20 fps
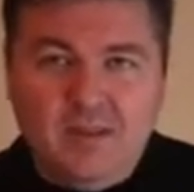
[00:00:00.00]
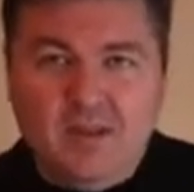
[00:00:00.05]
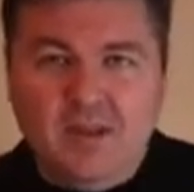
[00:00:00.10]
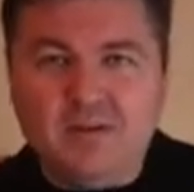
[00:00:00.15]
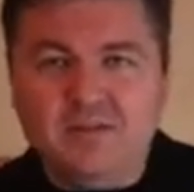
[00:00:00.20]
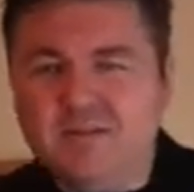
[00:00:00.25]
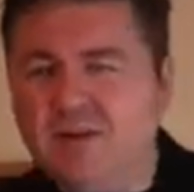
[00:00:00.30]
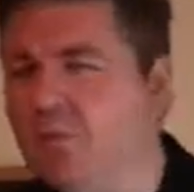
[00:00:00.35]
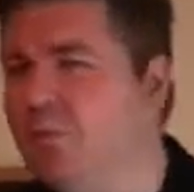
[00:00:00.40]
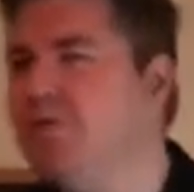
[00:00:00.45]

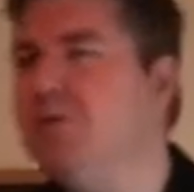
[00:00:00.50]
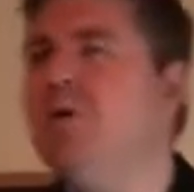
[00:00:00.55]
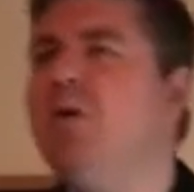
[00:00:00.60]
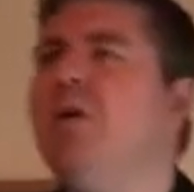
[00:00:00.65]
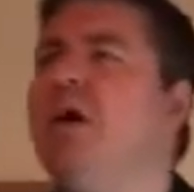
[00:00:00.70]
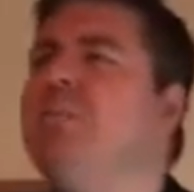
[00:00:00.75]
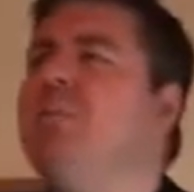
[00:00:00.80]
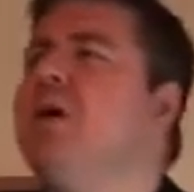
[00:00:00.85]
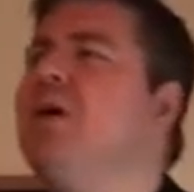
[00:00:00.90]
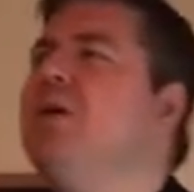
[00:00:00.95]
And he said, well,
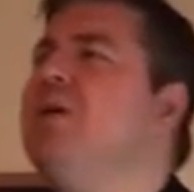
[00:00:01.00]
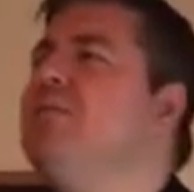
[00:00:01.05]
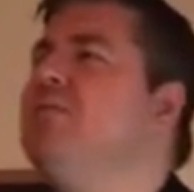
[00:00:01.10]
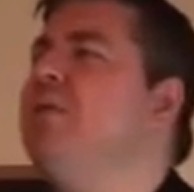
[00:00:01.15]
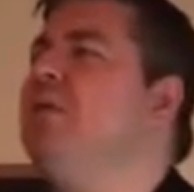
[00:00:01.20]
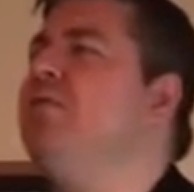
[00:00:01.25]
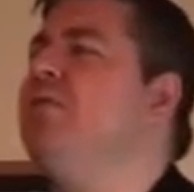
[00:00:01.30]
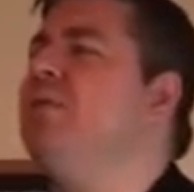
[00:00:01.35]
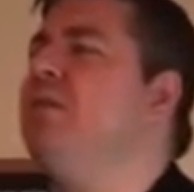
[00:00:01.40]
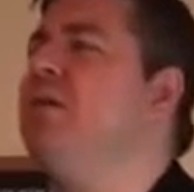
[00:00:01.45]
no, I'm not going to
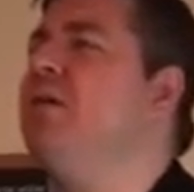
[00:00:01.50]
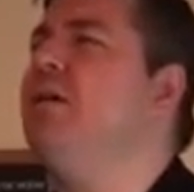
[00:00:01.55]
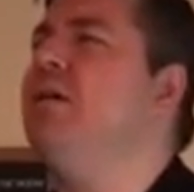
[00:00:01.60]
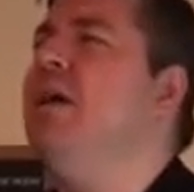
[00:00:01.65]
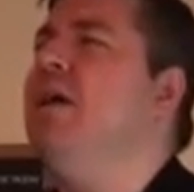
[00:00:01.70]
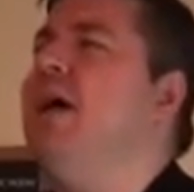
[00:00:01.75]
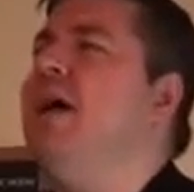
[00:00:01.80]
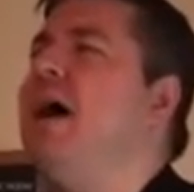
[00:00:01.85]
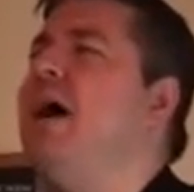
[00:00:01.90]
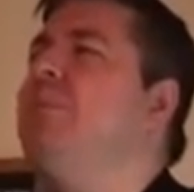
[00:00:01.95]
vote for
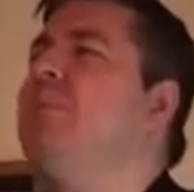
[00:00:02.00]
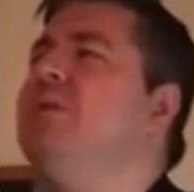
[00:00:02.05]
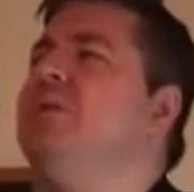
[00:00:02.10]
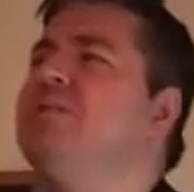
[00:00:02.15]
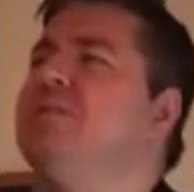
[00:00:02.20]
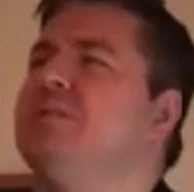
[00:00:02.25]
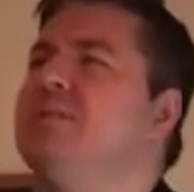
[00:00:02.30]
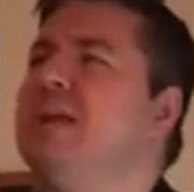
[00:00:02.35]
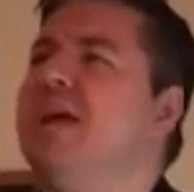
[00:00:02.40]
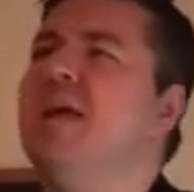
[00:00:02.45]
her. I'm going
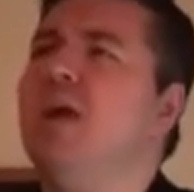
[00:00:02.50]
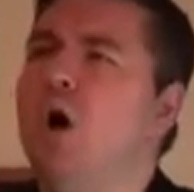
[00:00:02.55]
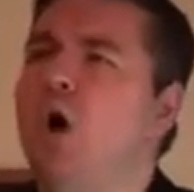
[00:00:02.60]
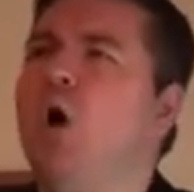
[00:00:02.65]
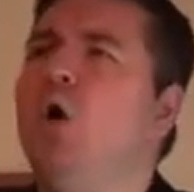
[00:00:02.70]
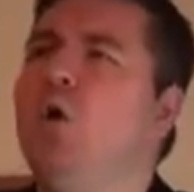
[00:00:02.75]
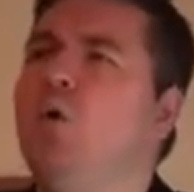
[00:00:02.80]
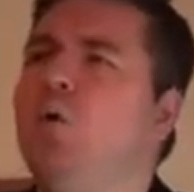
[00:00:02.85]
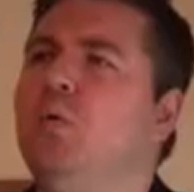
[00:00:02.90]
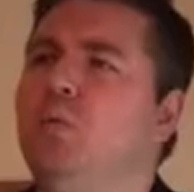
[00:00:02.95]
to stay
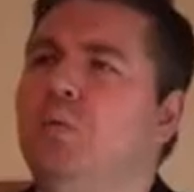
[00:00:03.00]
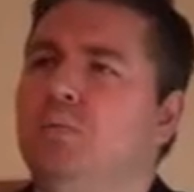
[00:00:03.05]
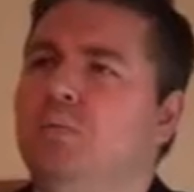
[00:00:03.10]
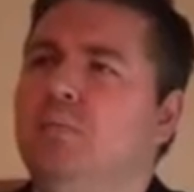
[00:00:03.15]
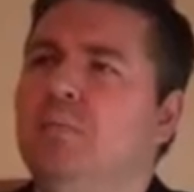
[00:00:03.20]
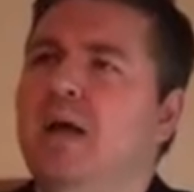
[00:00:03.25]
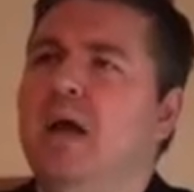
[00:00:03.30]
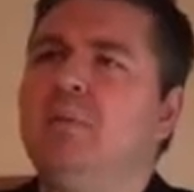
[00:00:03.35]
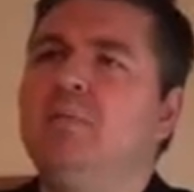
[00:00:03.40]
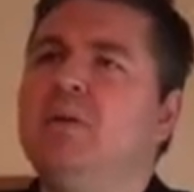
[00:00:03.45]
home.
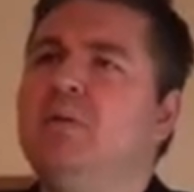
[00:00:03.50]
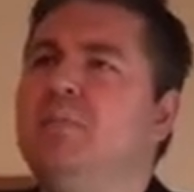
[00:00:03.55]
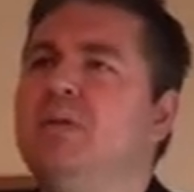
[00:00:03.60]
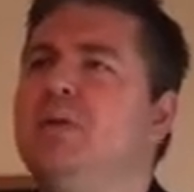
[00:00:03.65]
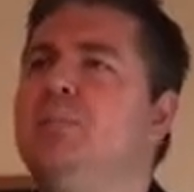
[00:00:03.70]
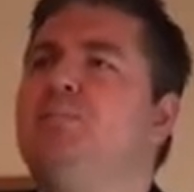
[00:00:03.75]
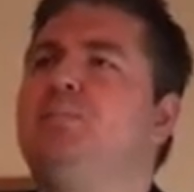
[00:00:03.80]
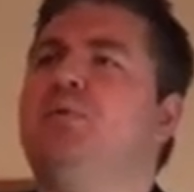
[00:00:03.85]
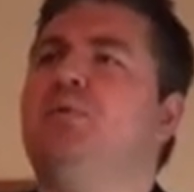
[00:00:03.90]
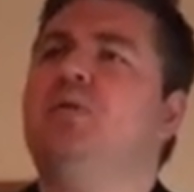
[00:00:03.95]
I'm going to
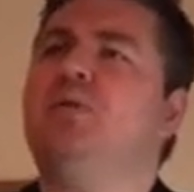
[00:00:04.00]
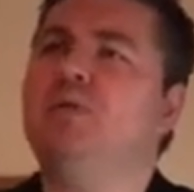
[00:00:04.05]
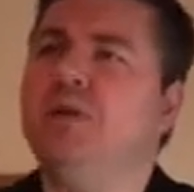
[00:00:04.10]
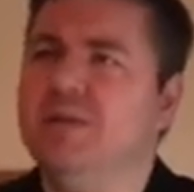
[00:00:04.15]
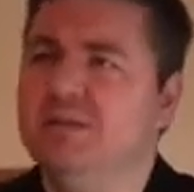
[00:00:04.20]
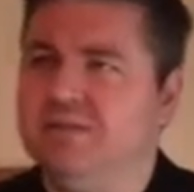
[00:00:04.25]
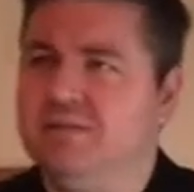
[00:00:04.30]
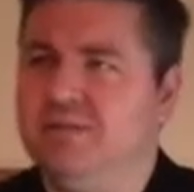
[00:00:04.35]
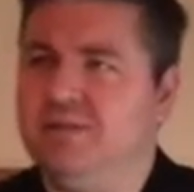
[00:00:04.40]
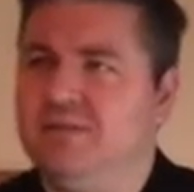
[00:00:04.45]
be a
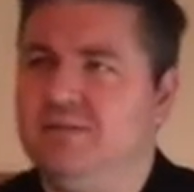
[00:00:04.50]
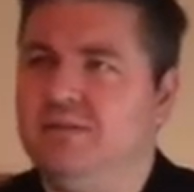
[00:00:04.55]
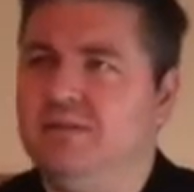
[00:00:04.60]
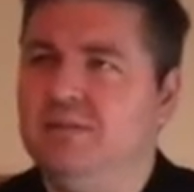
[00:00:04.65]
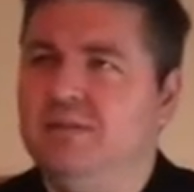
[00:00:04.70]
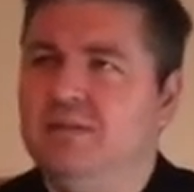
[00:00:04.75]
purist.